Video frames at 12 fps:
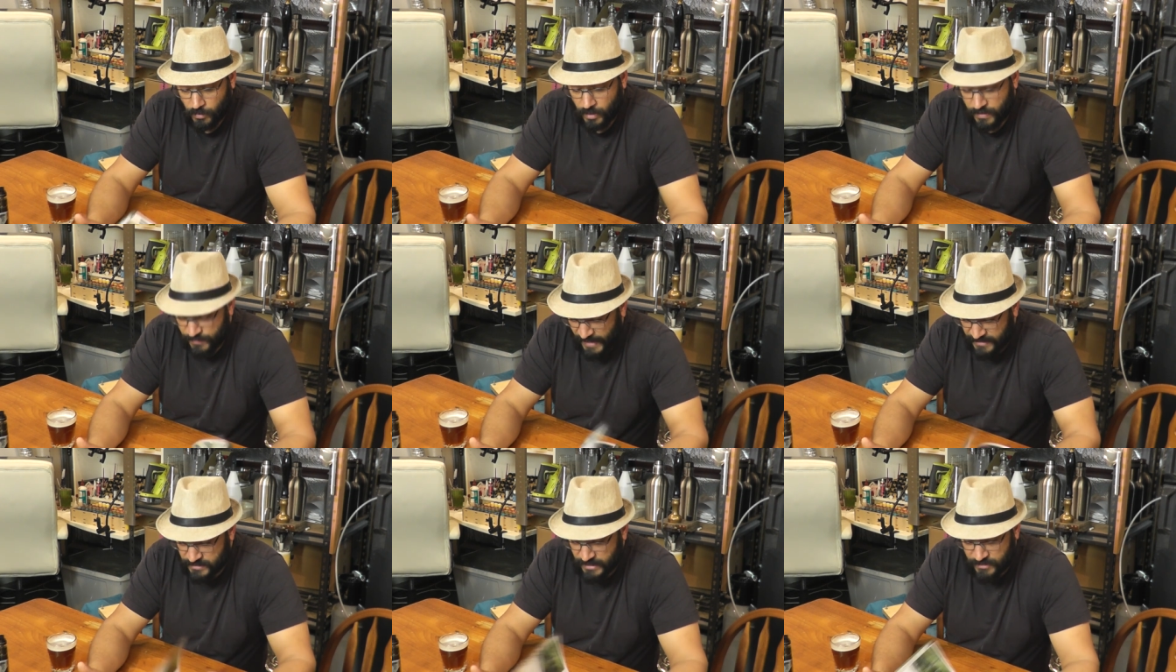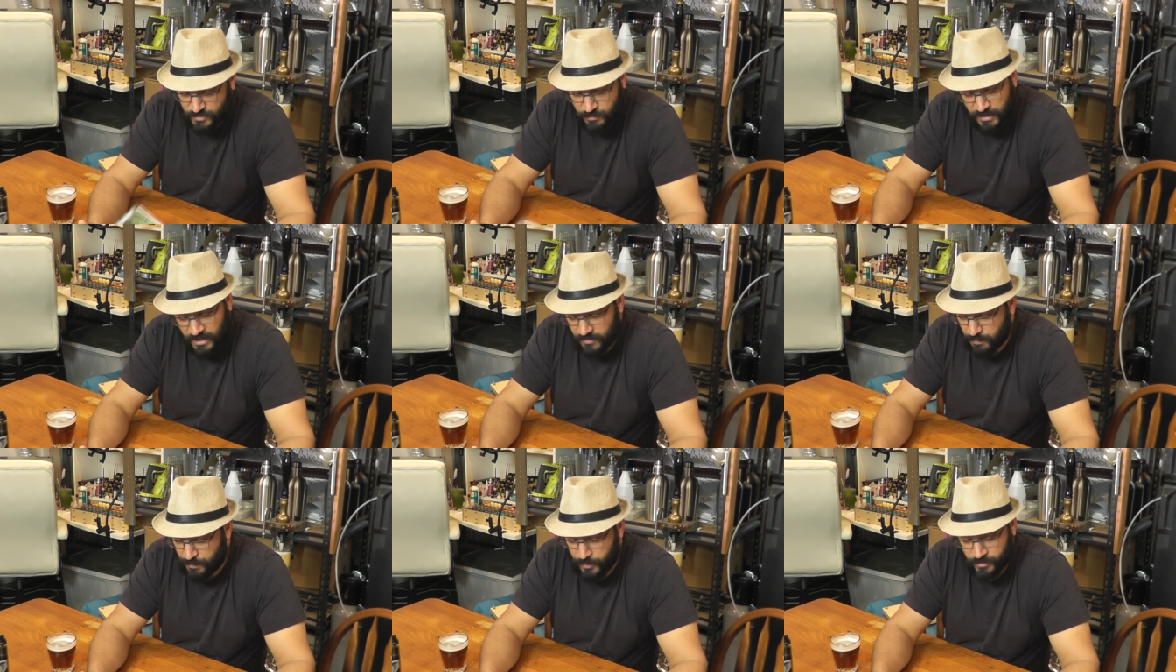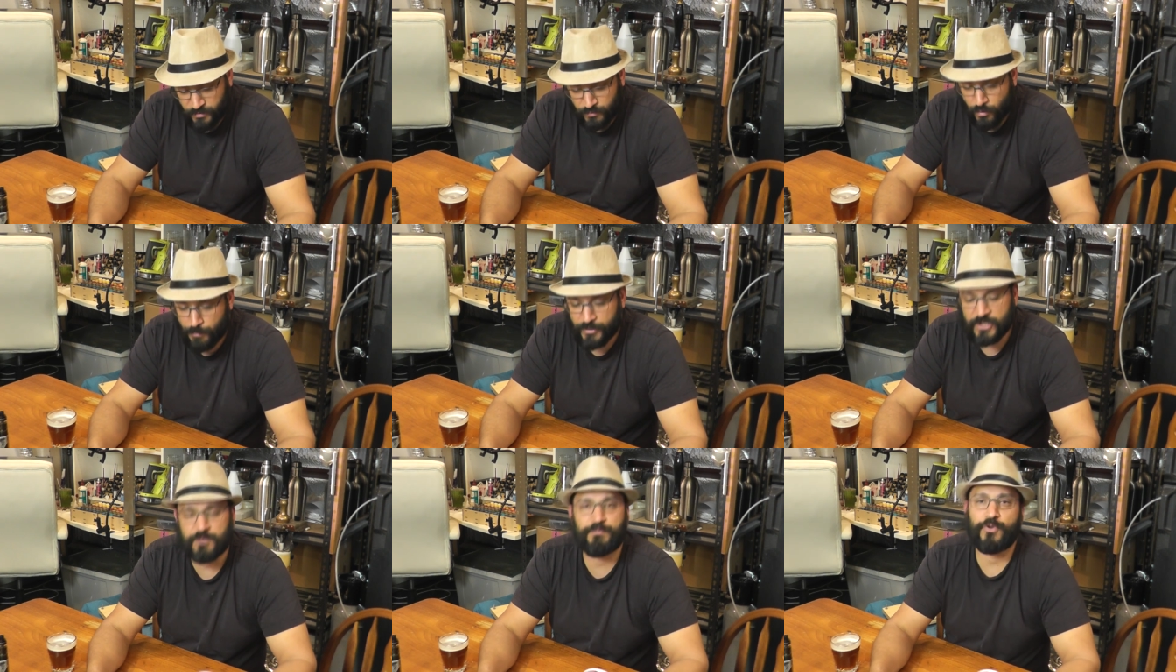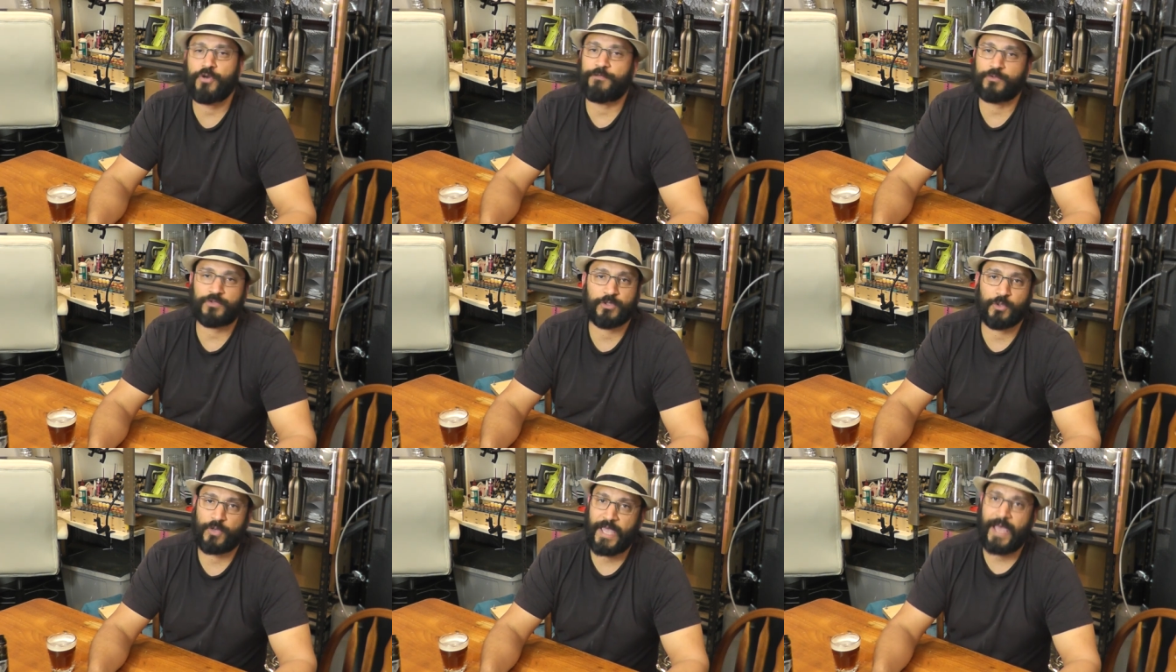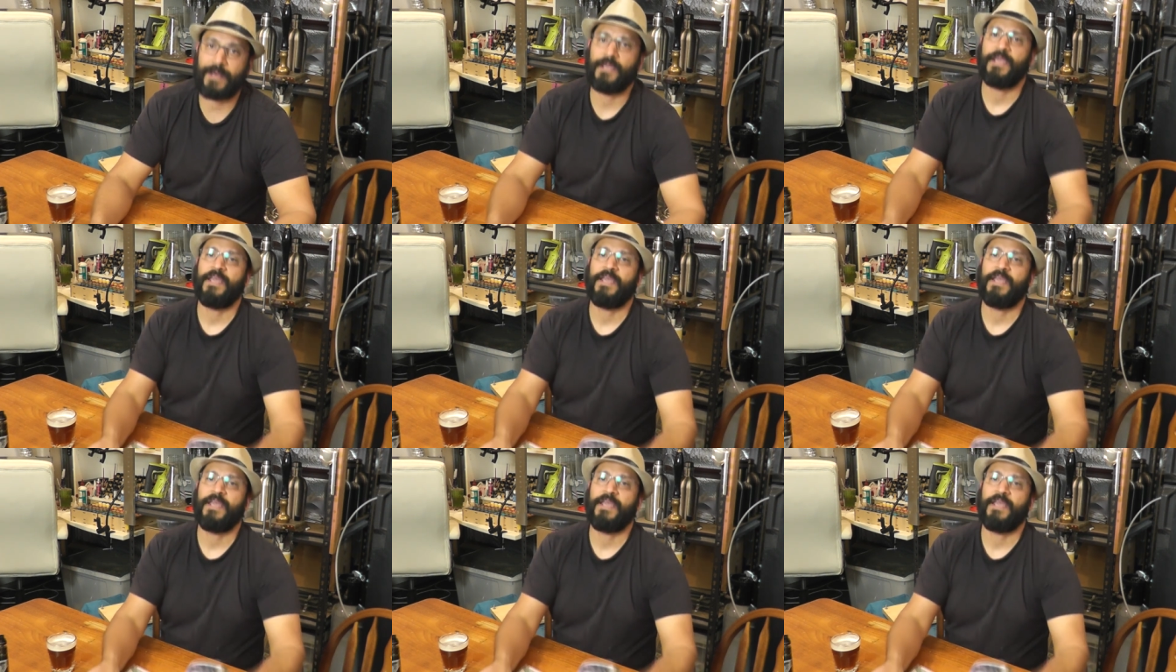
in that sense, I mean, the, the rule book is beautiful to look at.